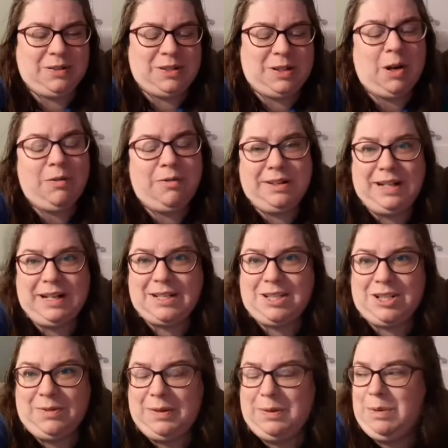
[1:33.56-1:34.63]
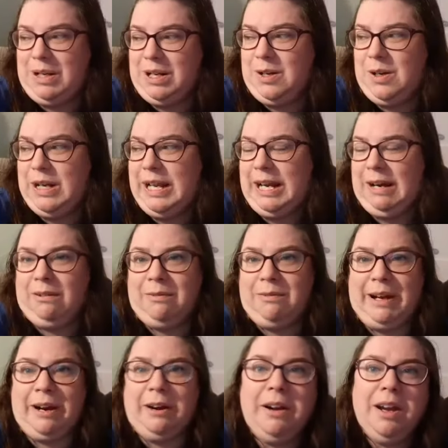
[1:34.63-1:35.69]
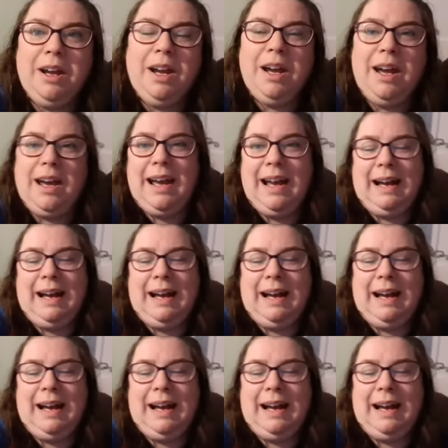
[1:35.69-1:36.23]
So hopefully next year we, we can go to Harrow Fair. Yeah.